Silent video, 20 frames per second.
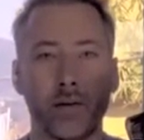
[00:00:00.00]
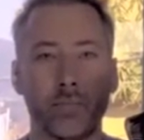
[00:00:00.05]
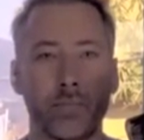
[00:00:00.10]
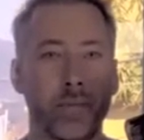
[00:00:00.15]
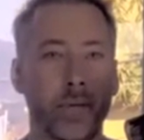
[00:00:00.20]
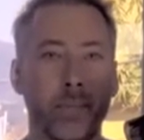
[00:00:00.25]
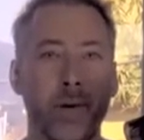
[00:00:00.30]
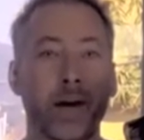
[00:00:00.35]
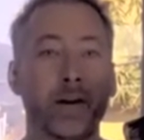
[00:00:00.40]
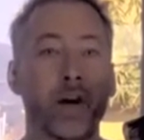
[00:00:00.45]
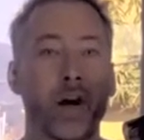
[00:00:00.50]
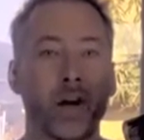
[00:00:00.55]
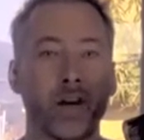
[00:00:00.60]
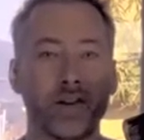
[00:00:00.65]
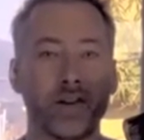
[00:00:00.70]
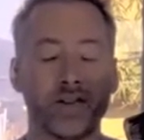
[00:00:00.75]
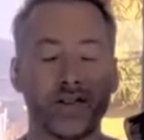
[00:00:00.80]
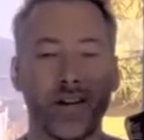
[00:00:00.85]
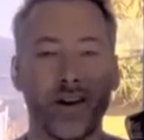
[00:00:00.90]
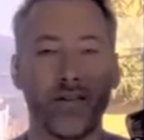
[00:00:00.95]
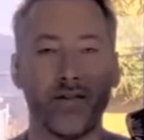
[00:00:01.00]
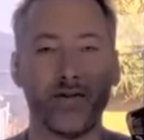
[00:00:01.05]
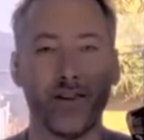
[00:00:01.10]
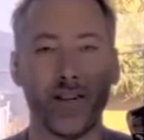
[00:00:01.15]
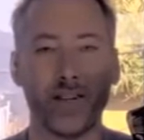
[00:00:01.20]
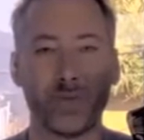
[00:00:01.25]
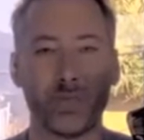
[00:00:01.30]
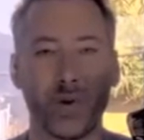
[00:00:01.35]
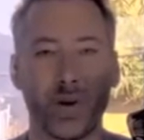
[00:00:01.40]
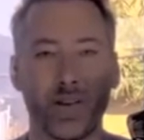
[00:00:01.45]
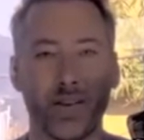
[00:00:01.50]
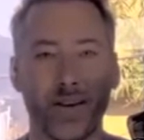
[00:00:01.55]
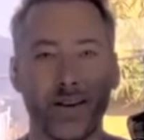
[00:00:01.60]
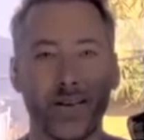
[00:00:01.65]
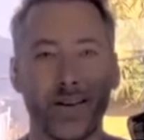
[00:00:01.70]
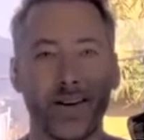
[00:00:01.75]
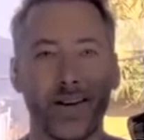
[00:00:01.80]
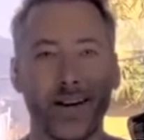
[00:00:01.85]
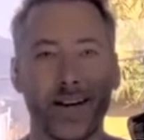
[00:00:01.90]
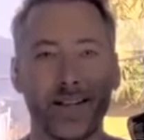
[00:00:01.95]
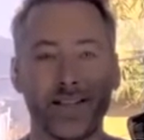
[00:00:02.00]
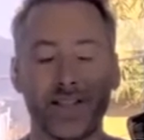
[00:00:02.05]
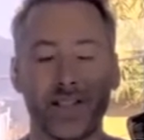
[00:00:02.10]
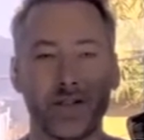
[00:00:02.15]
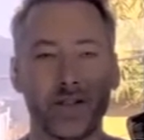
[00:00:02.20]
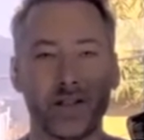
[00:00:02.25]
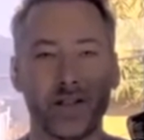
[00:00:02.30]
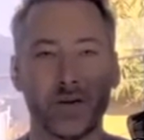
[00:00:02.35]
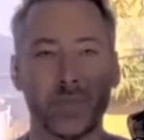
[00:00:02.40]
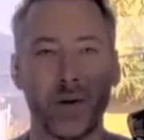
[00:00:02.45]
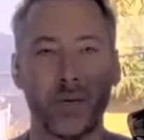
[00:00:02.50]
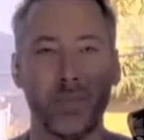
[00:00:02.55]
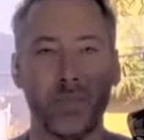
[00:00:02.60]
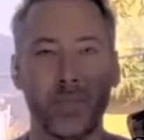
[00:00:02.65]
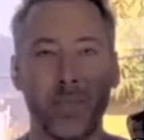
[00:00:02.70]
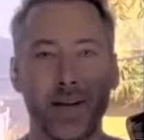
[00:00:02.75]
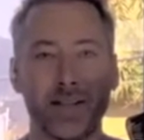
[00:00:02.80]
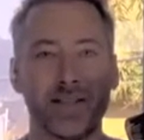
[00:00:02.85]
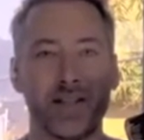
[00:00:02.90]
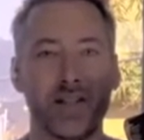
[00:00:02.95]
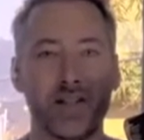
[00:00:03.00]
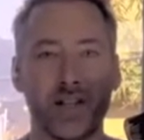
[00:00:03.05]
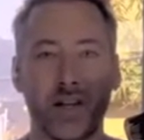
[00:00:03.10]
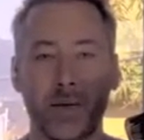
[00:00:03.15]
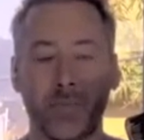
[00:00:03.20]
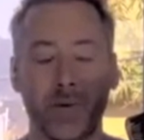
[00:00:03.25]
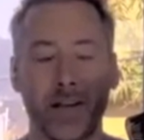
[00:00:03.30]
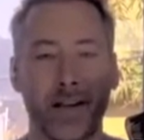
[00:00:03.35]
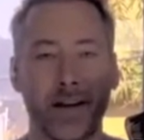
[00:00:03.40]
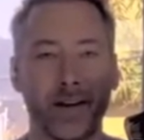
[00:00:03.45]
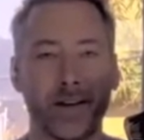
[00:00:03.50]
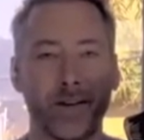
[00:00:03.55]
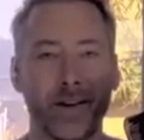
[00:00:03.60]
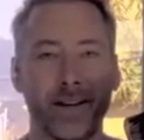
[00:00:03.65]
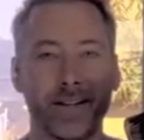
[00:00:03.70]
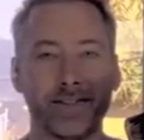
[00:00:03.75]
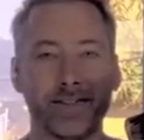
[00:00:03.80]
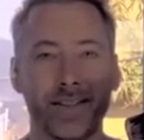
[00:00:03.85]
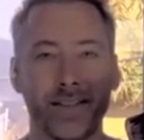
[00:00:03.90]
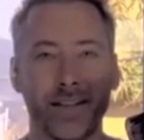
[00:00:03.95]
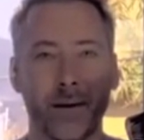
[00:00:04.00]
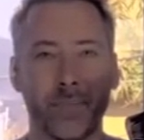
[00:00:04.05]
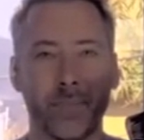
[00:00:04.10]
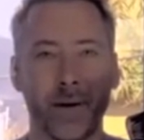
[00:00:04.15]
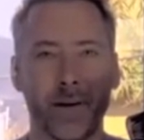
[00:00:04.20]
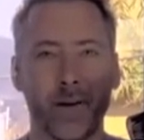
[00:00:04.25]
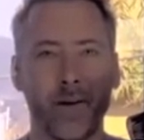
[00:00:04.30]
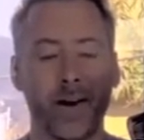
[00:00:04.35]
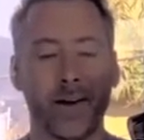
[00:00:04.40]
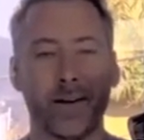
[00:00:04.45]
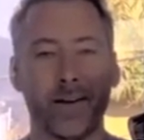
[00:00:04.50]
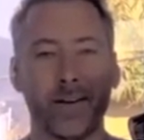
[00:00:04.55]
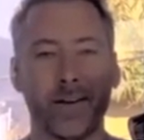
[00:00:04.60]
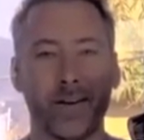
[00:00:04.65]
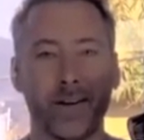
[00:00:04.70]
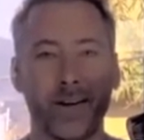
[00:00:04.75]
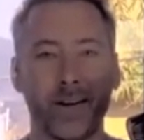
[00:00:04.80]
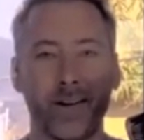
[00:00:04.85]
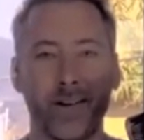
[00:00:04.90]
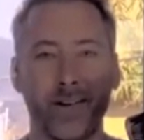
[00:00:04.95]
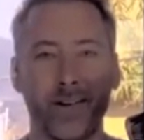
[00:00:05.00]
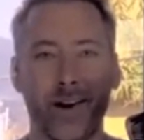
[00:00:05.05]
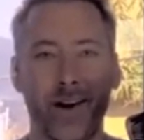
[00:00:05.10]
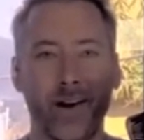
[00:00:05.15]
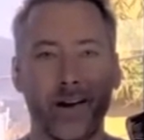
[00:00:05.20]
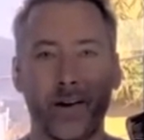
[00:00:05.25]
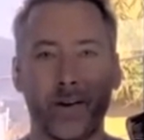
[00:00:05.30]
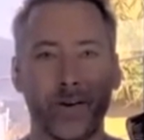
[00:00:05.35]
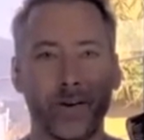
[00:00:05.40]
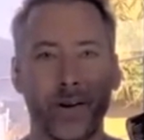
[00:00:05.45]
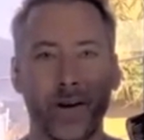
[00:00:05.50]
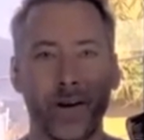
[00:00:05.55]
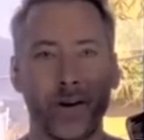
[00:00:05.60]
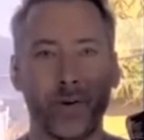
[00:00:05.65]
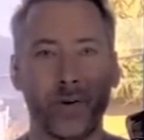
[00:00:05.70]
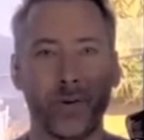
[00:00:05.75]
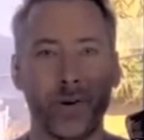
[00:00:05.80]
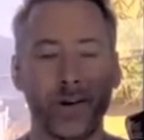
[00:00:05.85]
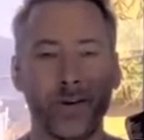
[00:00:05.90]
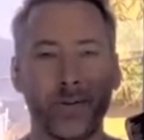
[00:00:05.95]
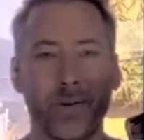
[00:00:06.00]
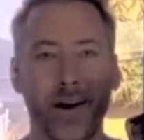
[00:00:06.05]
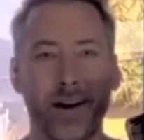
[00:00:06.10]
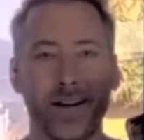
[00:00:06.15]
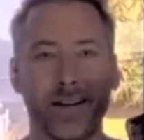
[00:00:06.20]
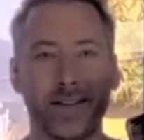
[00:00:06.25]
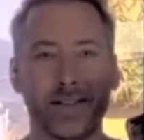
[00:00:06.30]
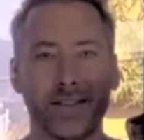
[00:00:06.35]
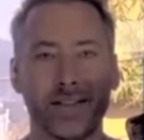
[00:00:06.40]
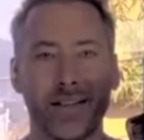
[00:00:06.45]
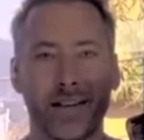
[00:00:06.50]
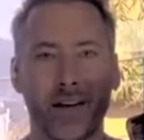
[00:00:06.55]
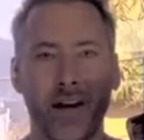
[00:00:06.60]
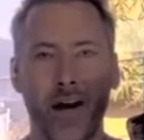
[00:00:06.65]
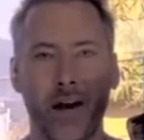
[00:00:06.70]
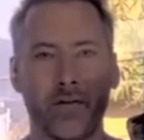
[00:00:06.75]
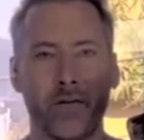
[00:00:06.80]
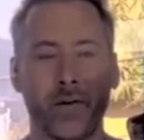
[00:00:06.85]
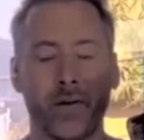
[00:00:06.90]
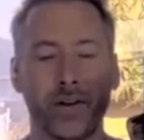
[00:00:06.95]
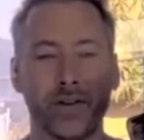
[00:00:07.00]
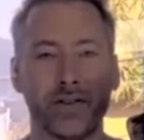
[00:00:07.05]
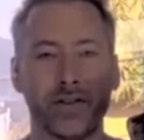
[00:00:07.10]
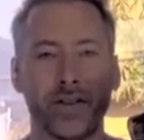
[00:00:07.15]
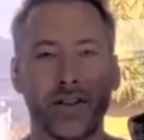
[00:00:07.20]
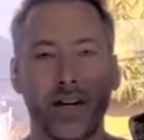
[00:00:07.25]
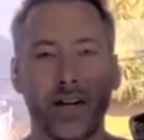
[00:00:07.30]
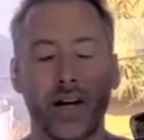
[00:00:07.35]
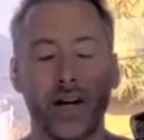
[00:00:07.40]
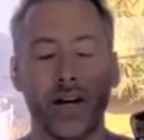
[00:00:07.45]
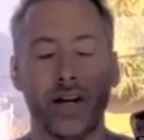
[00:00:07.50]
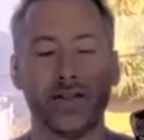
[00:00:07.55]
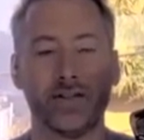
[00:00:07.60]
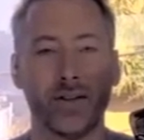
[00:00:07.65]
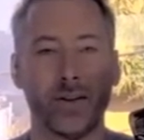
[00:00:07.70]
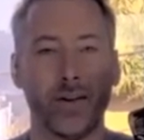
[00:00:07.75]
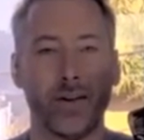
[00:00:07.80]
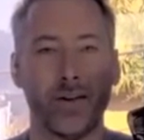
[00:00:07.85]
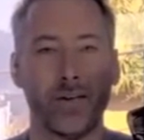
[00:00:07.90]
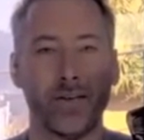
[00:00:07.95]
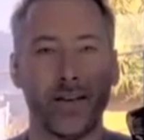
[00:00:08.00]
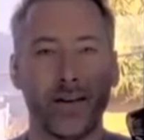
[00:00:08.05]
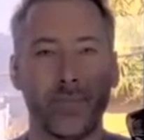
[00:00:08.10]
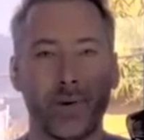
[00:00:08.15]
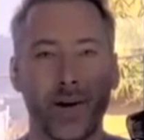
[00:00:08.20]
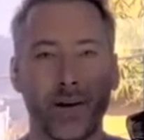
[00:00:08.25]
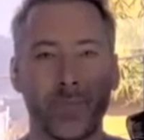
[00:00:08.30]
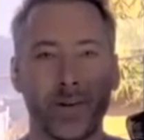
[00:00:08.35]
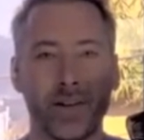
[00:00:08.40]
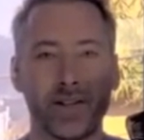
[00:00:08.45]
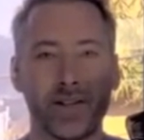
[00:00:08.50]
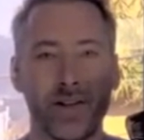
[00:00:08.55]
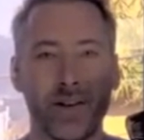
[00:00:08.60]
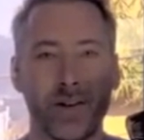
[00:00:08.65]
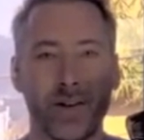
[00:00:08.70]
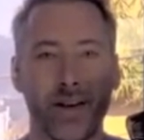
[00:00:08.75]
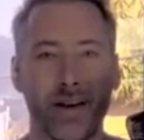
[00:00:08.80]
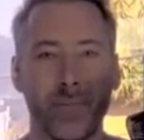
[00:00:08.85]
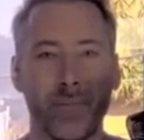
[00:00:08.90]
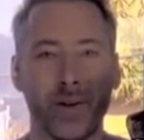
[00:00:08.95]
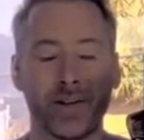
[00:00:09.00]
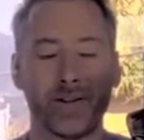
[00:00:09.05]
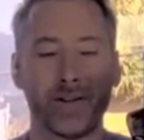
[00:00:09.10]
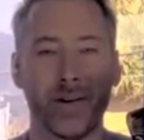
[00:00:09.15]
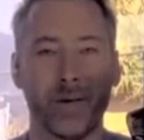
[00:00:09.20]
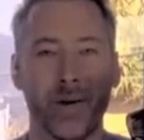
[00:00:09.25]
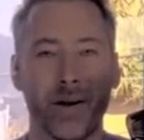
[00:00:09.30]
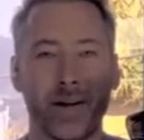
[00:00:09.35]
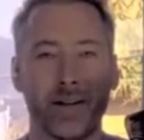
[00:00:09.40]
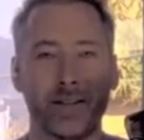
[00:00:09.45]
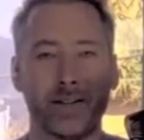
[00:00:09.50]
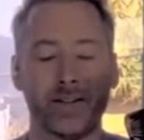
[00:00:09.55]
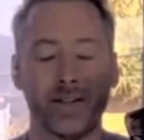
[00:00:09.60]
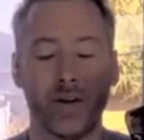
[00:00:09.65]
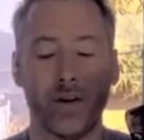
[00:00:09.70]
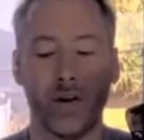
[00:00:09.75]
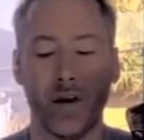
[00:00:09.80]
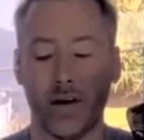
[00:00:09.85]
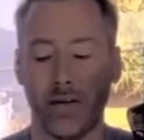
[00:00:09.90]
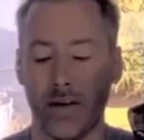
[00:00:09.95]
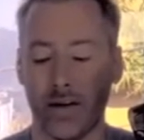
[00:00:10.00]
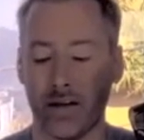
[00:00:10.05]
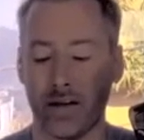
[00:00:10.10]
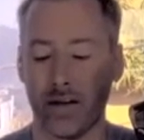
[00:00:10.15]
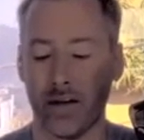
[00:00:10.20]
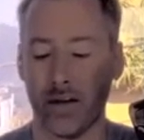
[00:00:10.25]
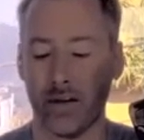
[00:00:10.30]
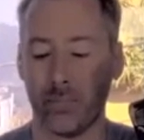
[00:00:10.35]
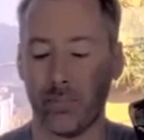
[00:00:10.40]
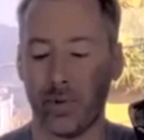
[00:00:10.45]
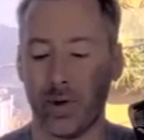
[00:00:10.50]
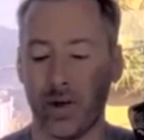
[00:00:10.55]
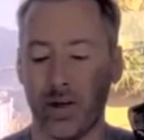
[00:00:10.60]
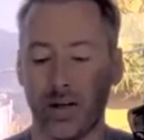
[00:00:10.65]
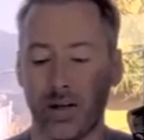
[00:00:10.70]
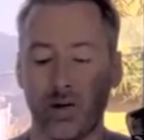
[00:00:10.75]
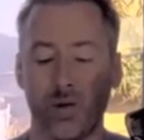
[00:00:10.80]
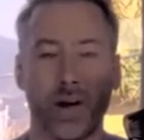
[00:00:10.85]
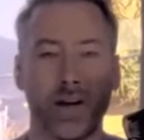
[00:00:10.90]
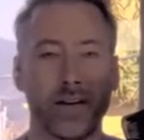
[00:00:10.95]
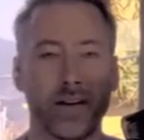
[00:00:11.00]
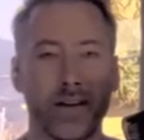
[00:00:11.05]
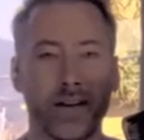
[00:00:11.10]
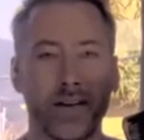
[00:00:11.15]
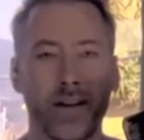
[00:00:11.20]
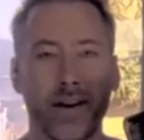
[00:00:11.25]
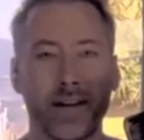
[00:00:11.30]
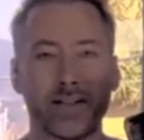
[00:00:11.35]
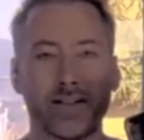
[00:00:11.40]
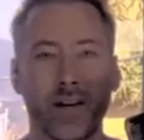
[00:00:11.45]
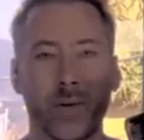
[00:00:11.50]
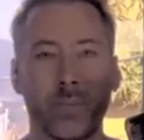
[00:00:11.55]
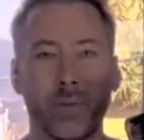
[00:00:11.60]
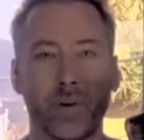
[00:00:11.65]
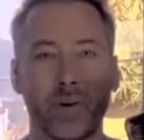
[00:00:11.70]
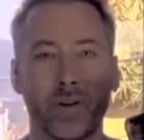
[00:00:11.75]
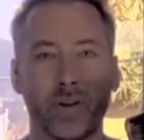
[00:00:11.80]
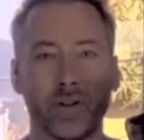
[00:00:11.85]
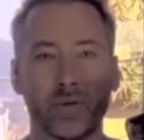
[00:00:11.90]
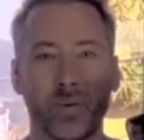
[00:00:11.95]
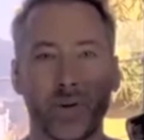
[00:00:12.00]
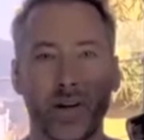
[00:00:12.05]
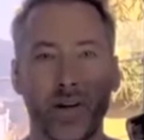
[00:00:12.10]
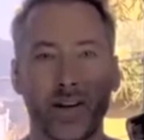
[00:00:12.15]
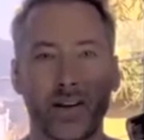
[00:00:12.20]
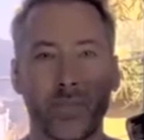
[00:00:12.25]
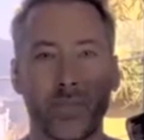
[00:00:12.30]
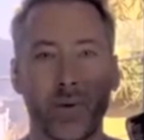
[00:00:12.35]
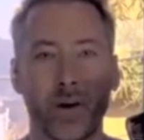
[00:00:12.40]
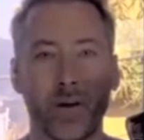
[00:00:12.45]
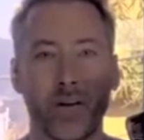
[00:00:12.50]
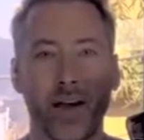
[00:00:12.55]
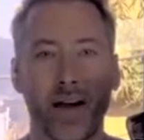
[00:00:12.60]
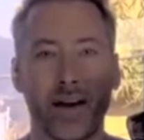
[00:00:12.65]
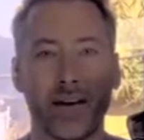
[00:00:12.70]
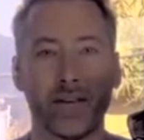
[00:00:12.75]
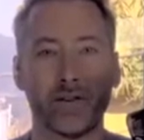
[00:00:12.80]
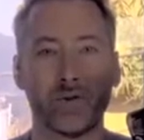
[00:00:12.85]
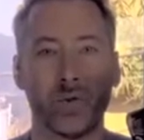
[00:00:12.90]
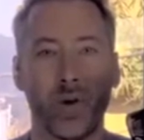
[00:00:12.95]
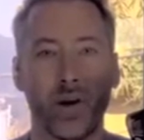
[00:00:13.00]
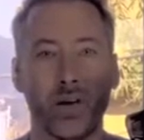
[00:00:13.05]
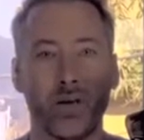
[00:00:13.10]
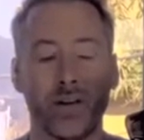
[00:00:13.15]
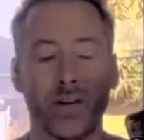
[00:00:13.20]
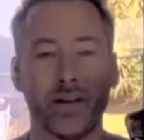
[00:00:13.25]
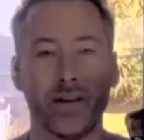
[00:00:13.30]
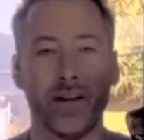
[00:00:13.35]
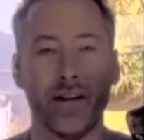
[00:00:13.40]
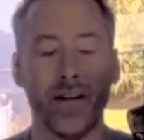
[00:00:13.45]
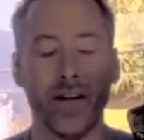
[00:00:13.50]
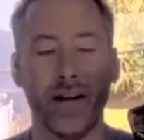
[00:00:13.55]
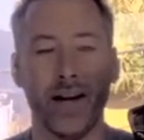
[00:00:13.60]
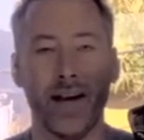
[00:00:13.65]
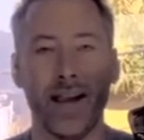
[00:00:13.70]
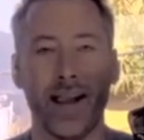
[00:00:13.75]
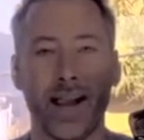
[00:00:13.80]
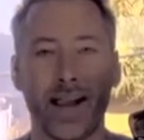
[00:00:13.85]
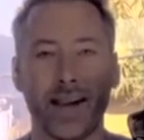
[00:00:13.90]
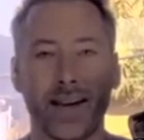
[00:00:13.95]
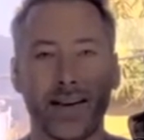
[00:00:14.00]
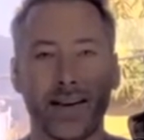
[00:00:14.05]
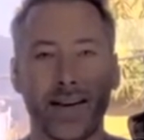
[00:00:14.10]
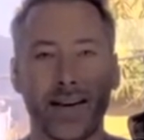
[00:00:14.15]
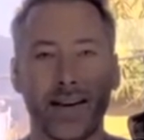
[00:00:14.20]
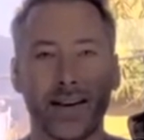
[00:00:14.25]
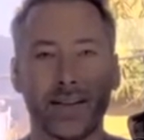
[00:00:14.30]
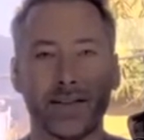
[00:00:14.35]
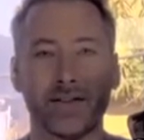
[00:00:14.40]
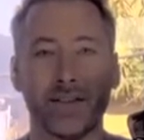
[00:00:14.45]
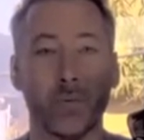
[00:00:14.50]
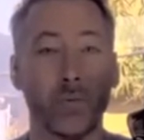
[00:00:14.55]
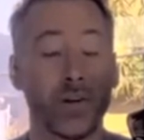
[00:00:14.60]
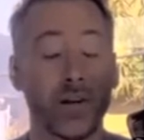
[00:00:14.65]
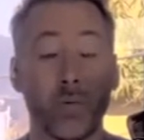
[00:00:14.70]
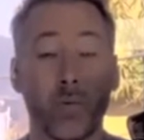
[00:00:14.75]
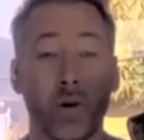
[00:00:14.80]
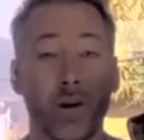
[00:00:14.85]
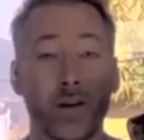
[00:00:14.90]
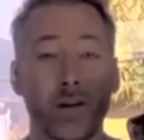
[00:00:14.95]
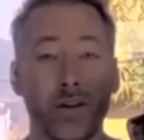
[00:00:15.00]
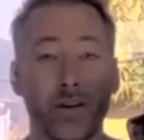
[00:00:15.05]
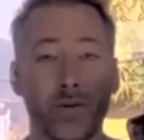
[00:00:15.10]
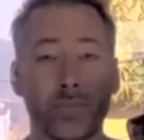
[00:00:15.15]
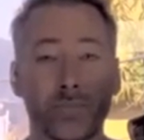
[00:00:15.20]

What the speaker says: My daughter just got on Facebook the other day, and she's just been messaging me like crazy. I'm like, oh, I didn't know you know how to read and write. And she's like, yeah, of course. So they pretty much know that much already. So I think pretty quickly in the next couple of years we'll get them out of that as well, and see what they want